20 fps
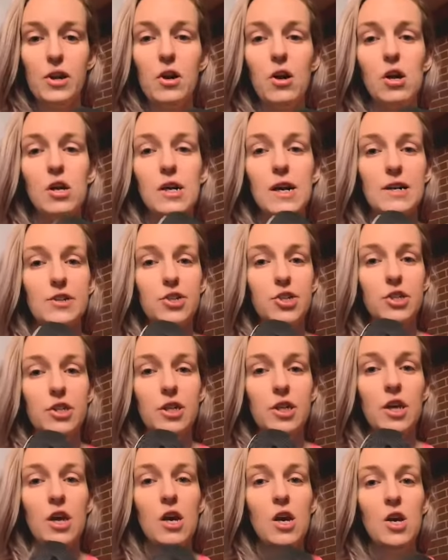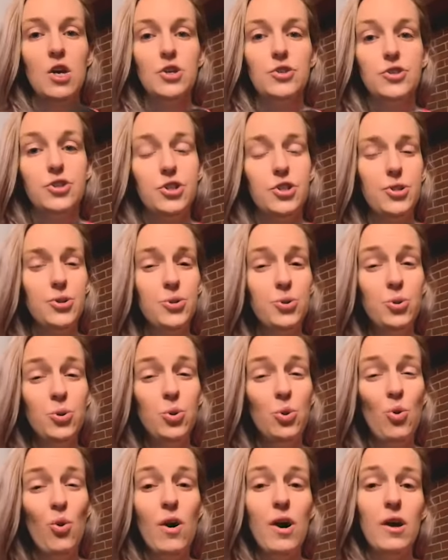there are actually
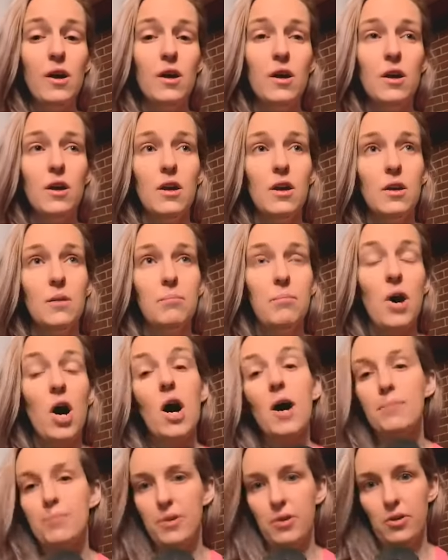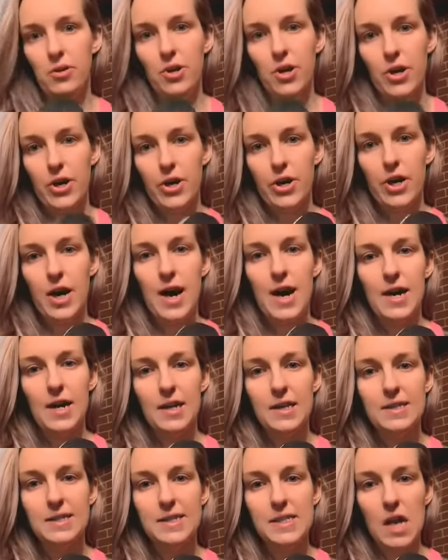two popular
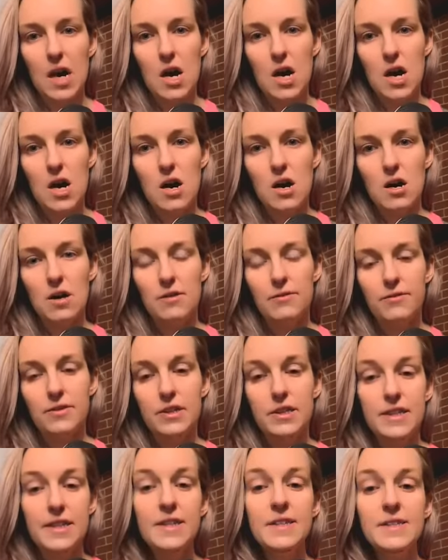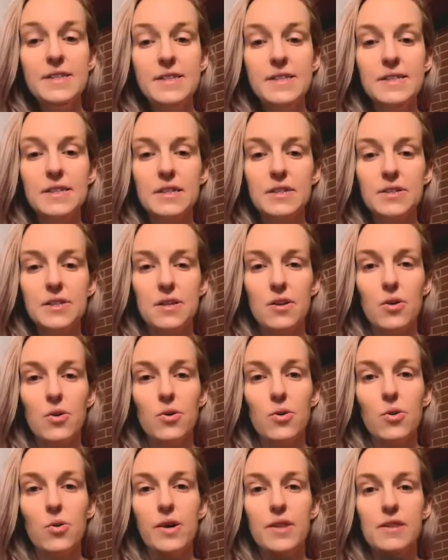kinds of cleats.
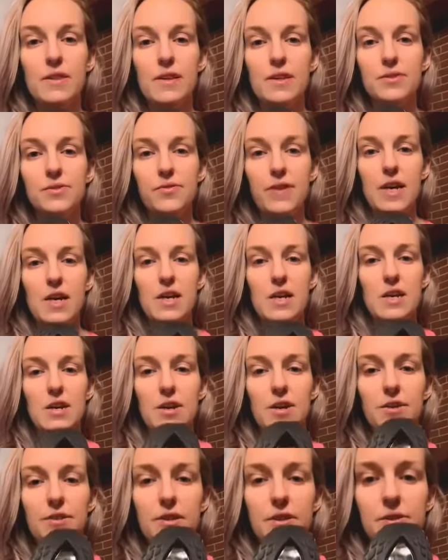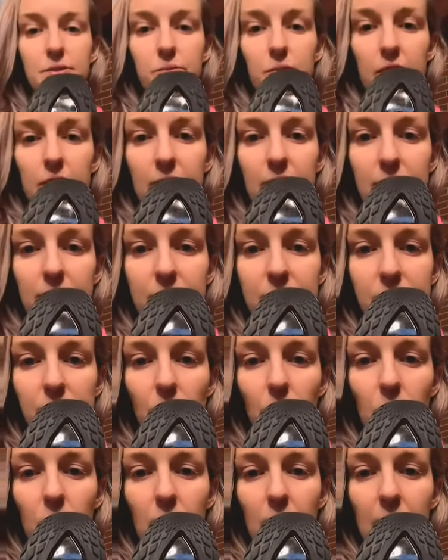So these right here, these ones
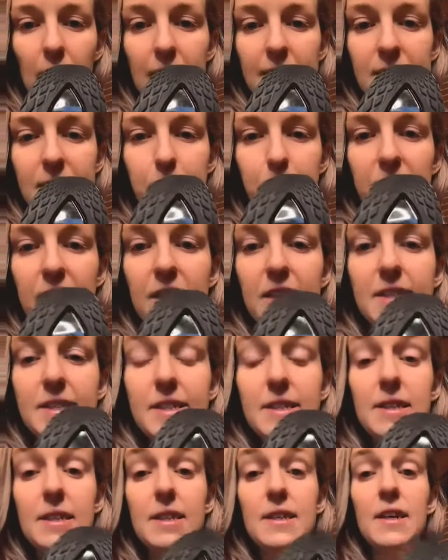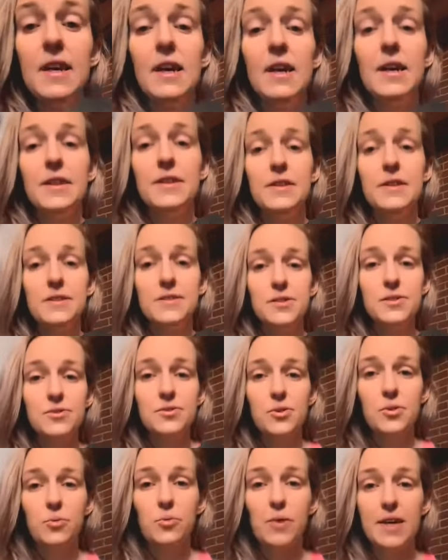are SPD. These
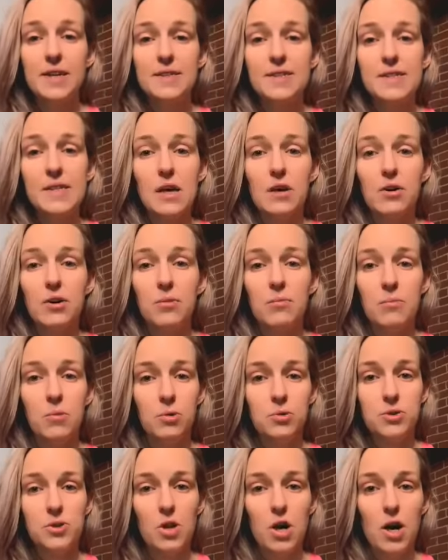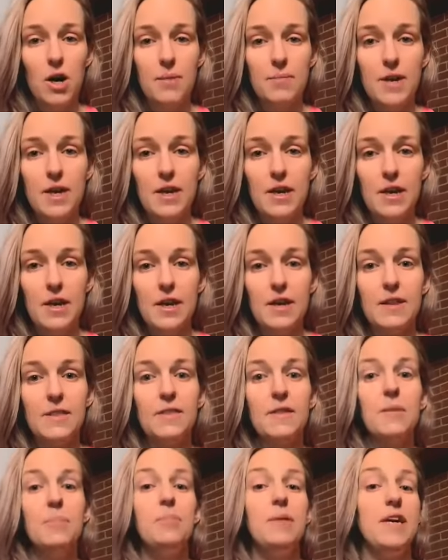are the ones that are most common
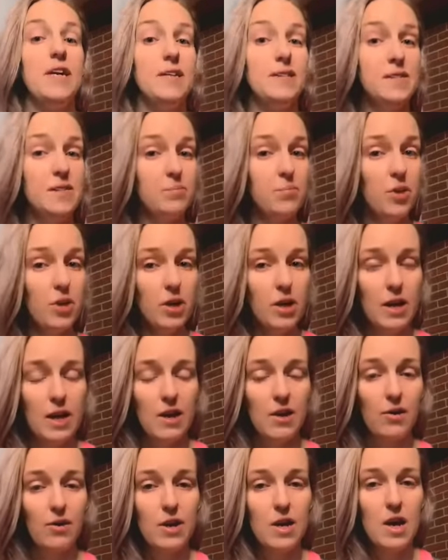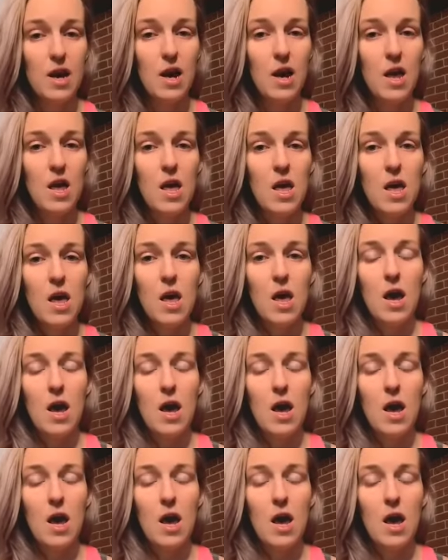in the Pittsburgh area.